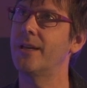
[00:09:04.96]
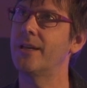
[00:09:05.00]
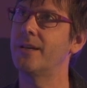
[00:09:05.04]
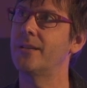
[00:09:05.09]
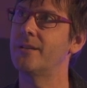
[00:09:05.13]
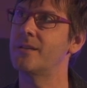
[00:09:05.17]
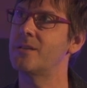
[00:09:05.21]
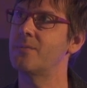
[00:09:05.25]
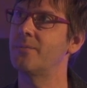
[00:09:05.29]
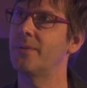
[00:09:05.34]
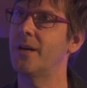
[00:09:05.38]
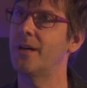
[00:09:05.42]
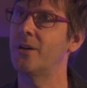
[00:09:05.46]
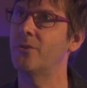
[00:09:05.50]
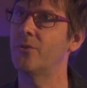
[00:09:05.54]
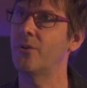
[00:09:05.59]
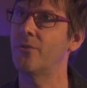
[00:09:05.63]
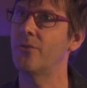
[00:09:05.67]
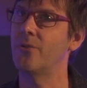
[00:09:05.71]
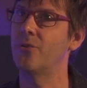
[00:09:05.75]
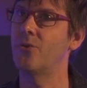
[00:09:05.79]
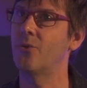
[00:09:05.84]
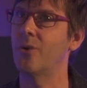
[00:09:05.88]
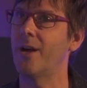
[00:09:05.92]
and
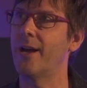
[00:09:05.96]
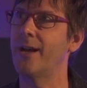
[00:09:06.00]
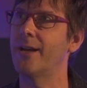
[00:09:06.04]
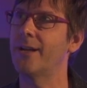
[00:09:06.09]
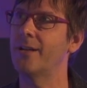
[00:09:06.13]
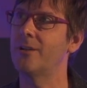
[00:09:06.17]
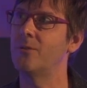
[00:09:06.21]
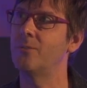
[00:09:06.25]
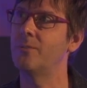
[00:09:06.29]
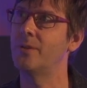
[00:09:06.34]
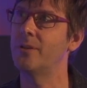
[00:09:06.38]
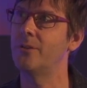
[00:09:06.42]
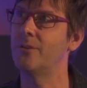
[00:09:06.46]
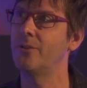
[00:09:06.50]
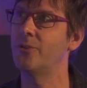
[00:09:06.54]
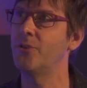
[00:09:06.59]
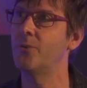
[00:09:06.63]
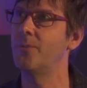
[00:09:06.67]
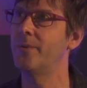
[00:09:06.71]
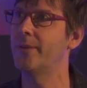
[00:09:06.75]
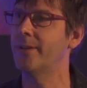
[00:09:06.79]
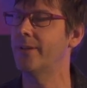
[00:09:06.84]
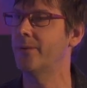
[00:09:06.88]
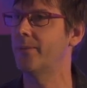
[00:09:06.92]
Spyro the Dragon, but
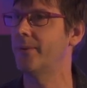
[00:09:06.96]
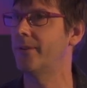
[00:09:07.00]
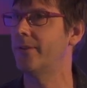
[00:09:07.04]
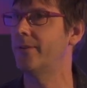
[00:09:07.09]
ultimately we